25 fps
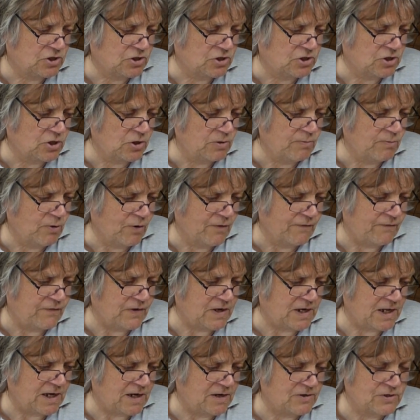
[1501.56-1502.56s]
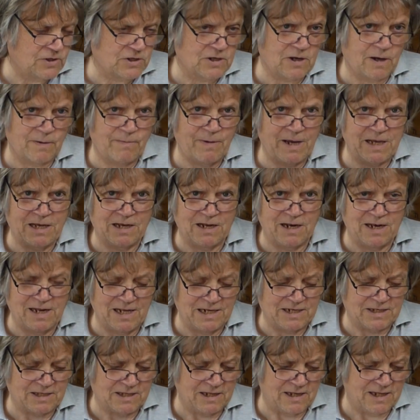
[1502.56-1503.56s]
2 more videos, so I'll make a
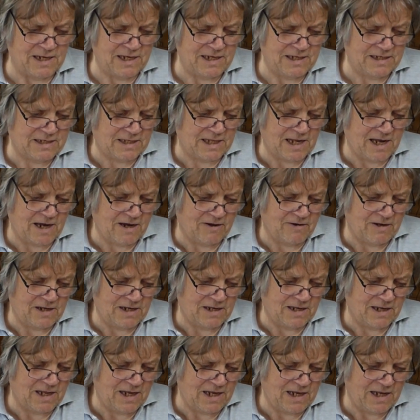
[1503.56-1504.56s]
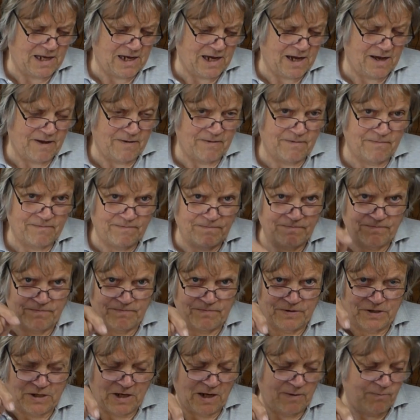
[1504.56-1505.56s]
list of these down in the
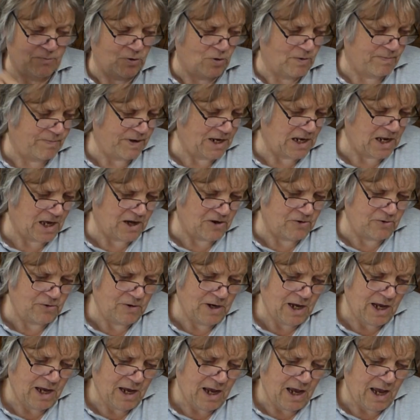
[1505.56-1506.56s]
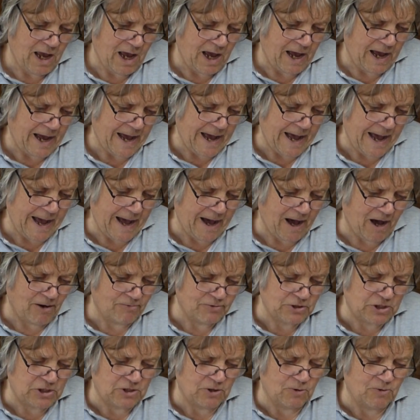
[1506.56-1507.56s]
see more below. I
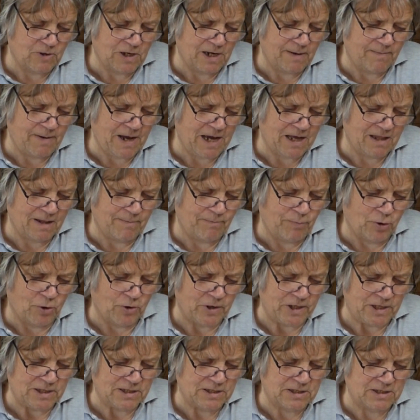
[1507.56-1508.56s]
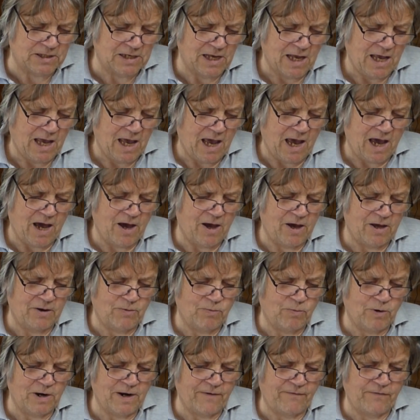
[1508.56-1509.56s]
was talking about the points,
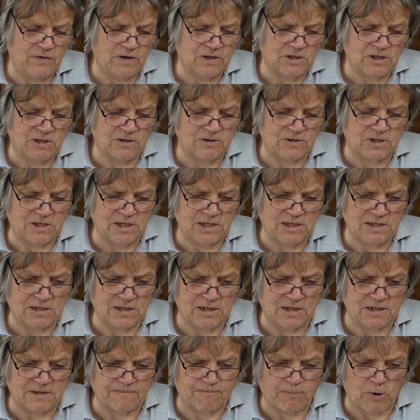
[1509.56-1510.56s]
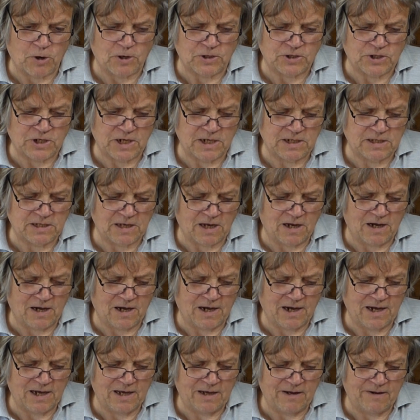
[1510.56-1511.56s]
and when I first looked into this project
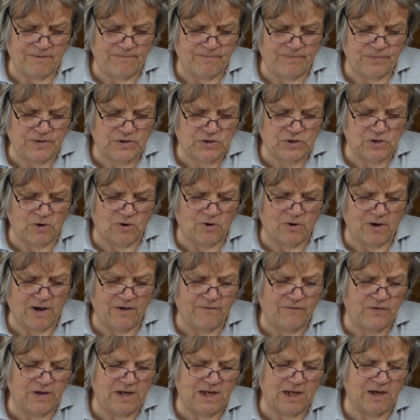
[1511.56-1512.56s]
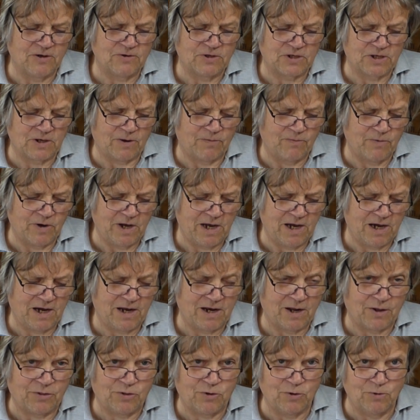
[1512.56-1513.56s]
I saw a video somewhere,
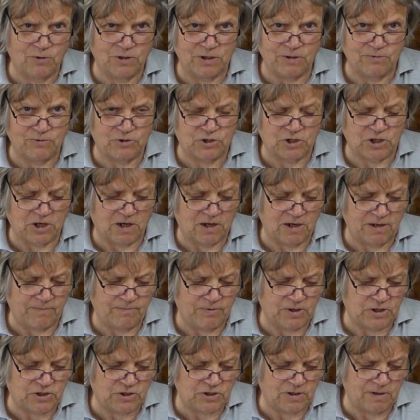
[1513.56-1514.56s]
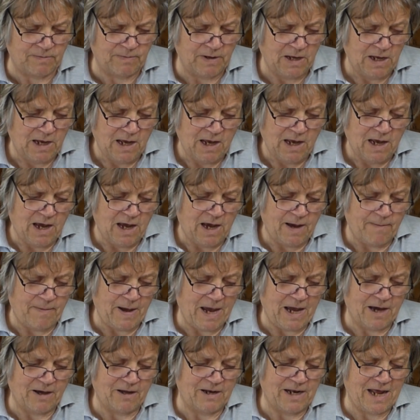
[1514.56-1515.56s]
and I thought it was Charlie Bishop,
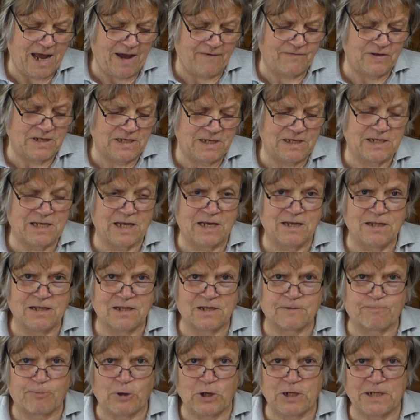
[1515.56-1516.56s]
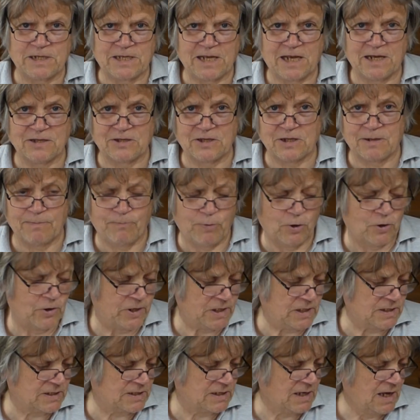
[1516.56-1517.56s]
about having to take the springs out of the
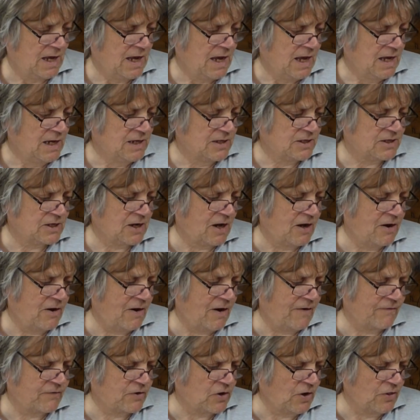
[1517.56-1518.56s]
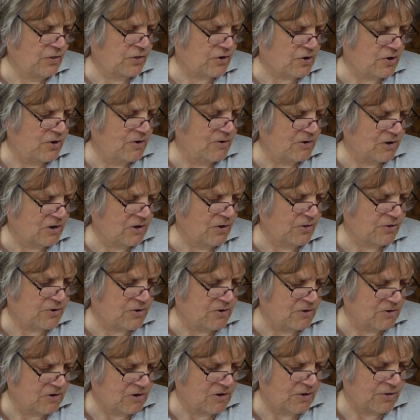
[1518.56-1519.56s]
points. So I've gone through and gone
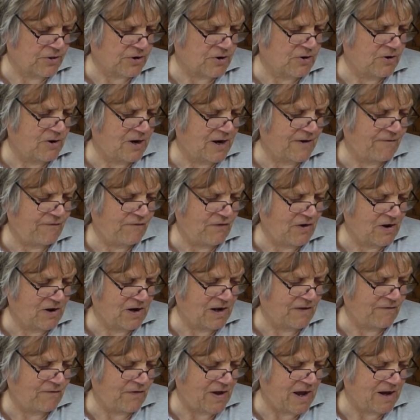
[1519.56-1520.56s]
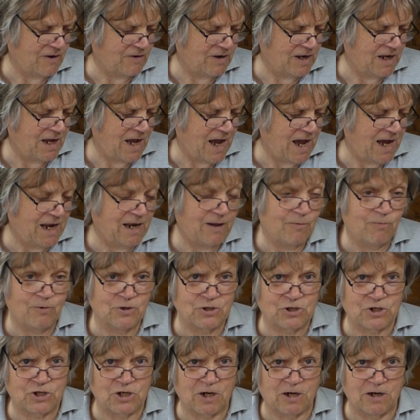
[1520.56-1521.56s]
through and gone through, and I finally found it, and it
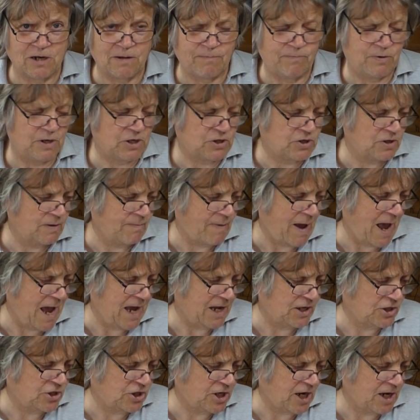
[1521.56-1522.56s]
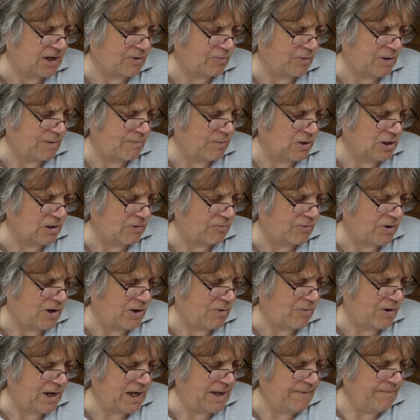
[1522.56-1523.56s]
was Charlie Bishop at Chadwick Model
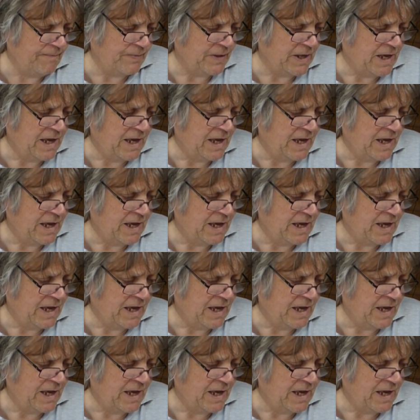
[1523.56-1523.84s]
Railway.